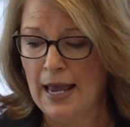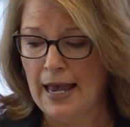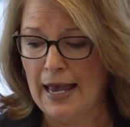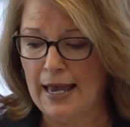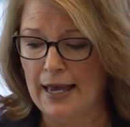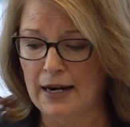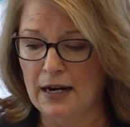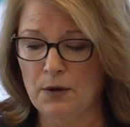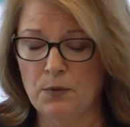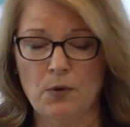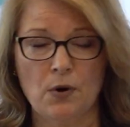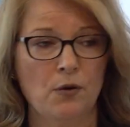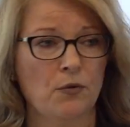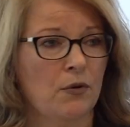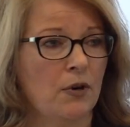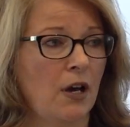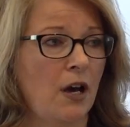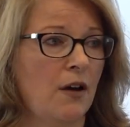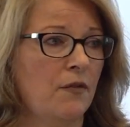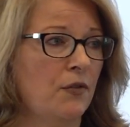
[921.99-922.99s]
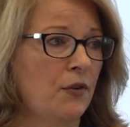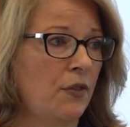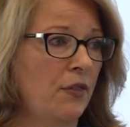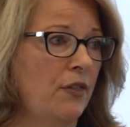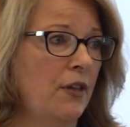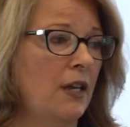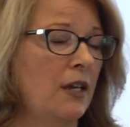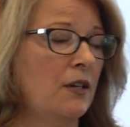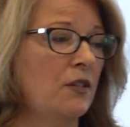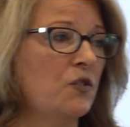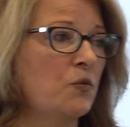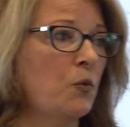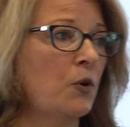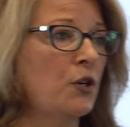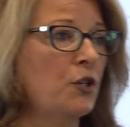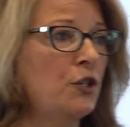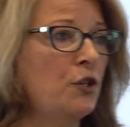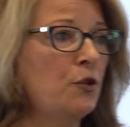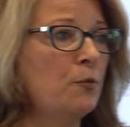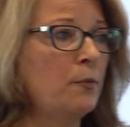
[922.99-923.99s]
And I won't cover things where
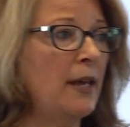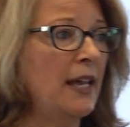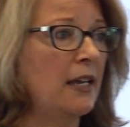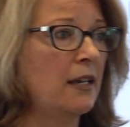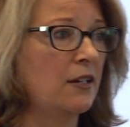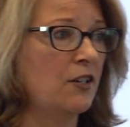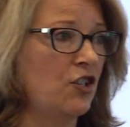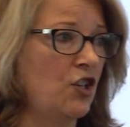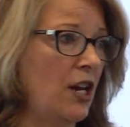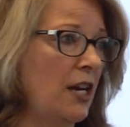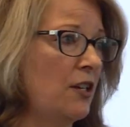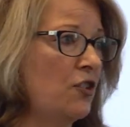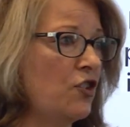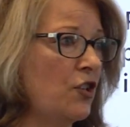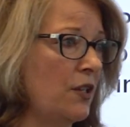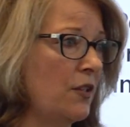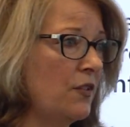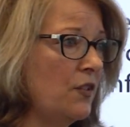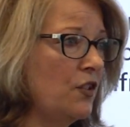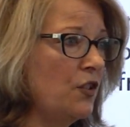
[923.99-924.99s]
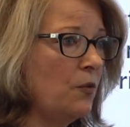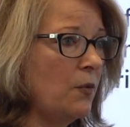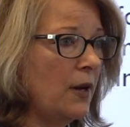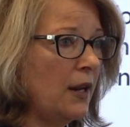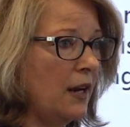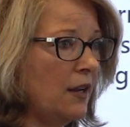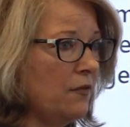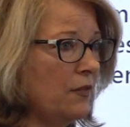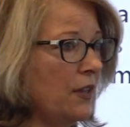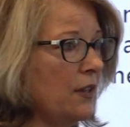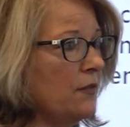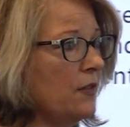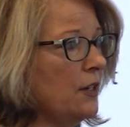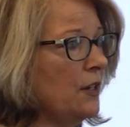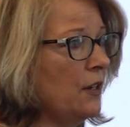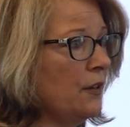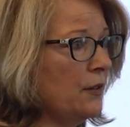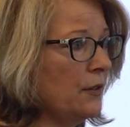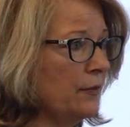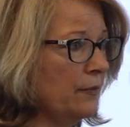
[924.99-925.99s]
you make changes to what I've given
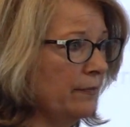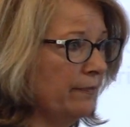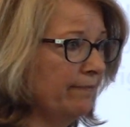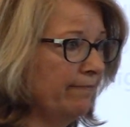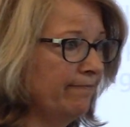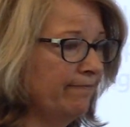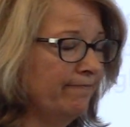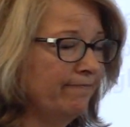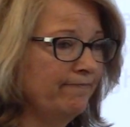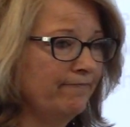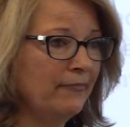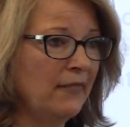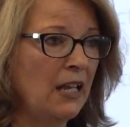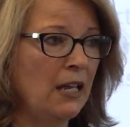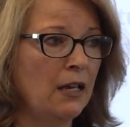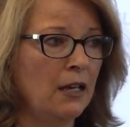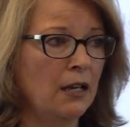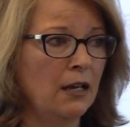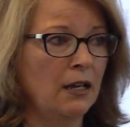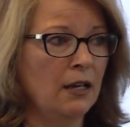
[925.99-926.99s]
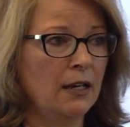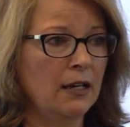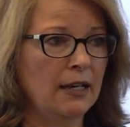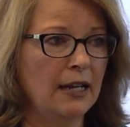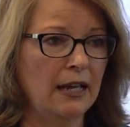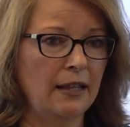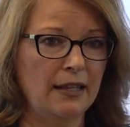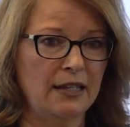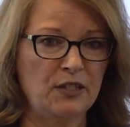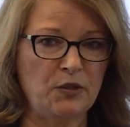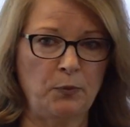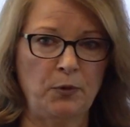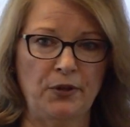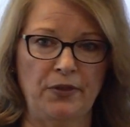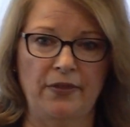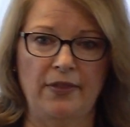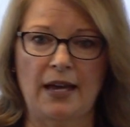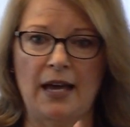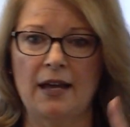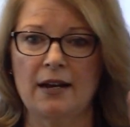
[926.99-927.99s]
you. Now let's
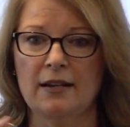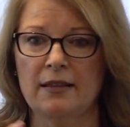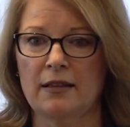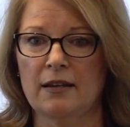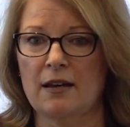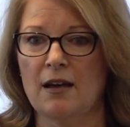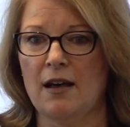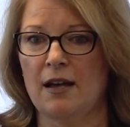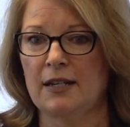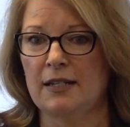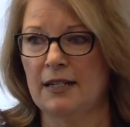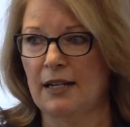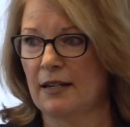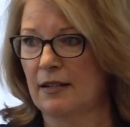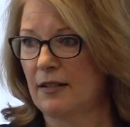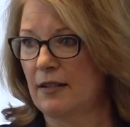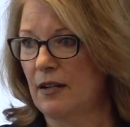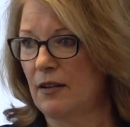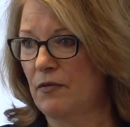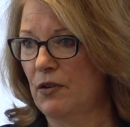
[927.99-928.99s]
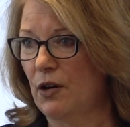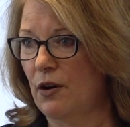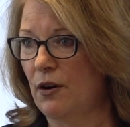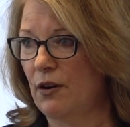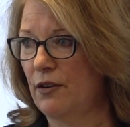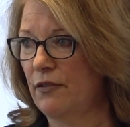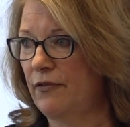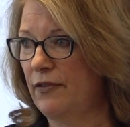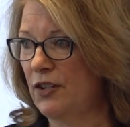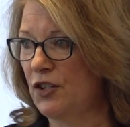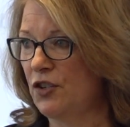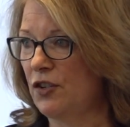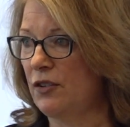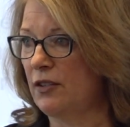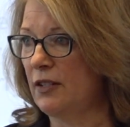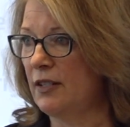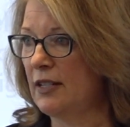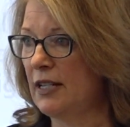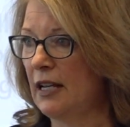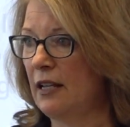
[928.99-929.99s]
put that in the context of our artificial
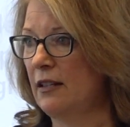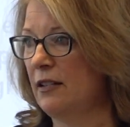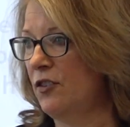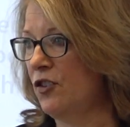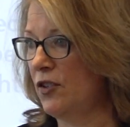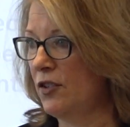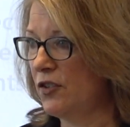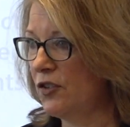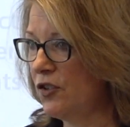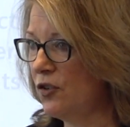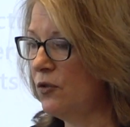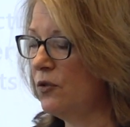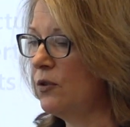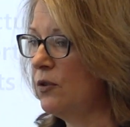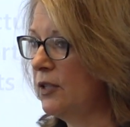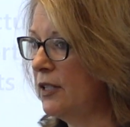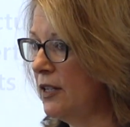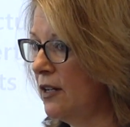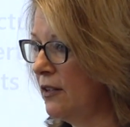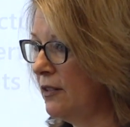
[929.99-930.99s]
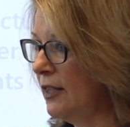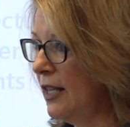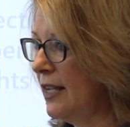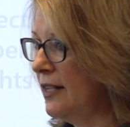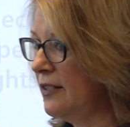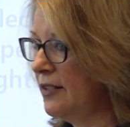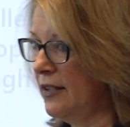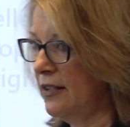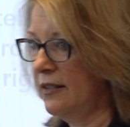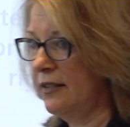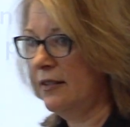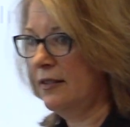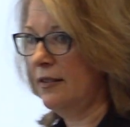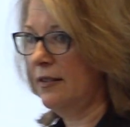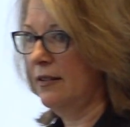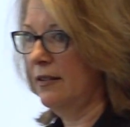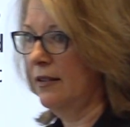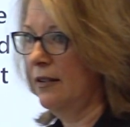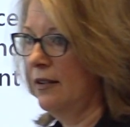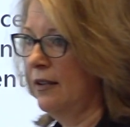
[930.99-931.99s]
intelligence tool and our license.
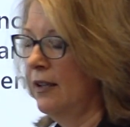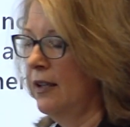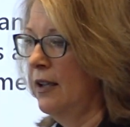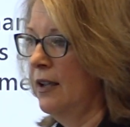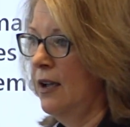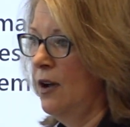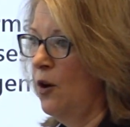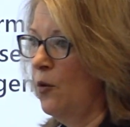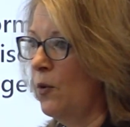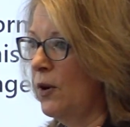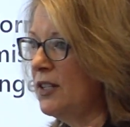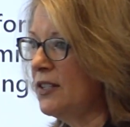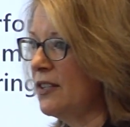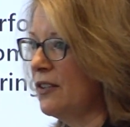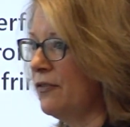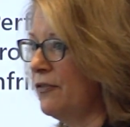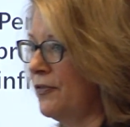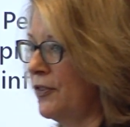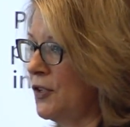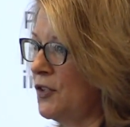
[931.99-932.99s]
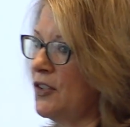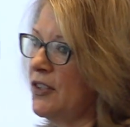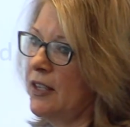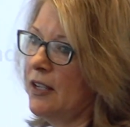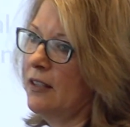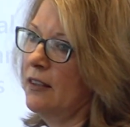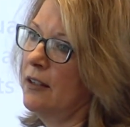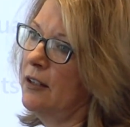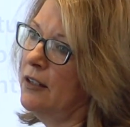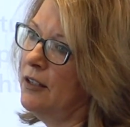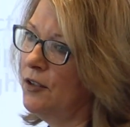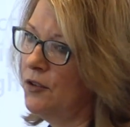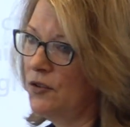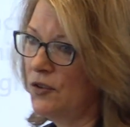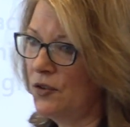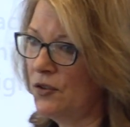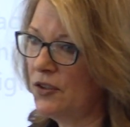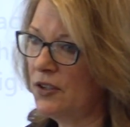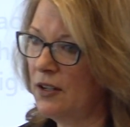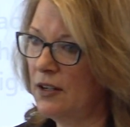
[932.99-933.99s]
What's the first thing that a
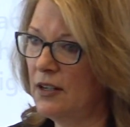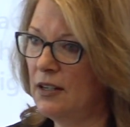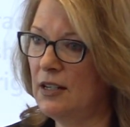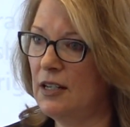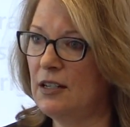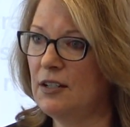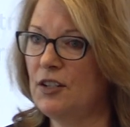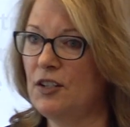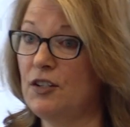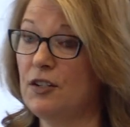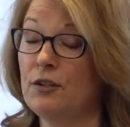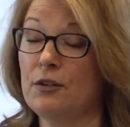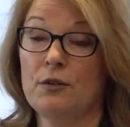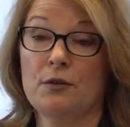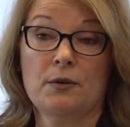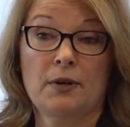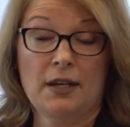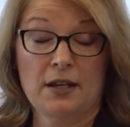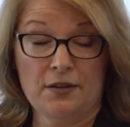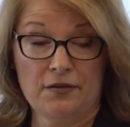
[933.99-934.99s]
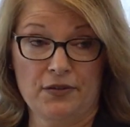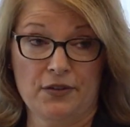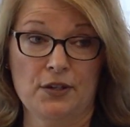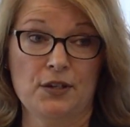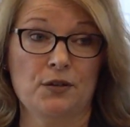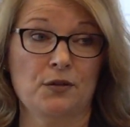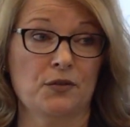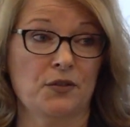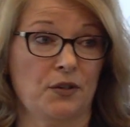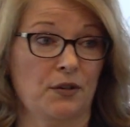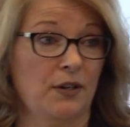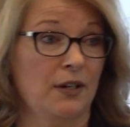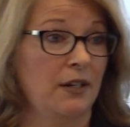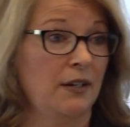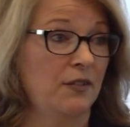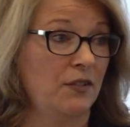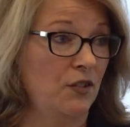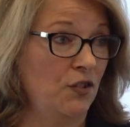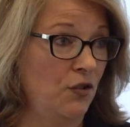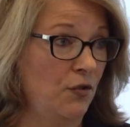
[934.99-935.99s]
user is going to need to do if the user
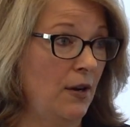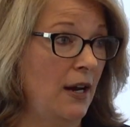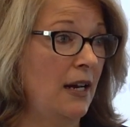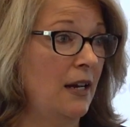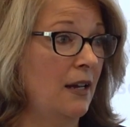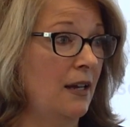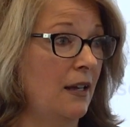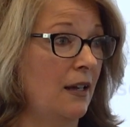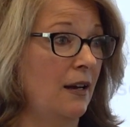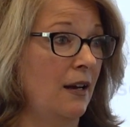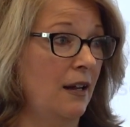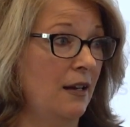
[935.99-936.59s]
is training it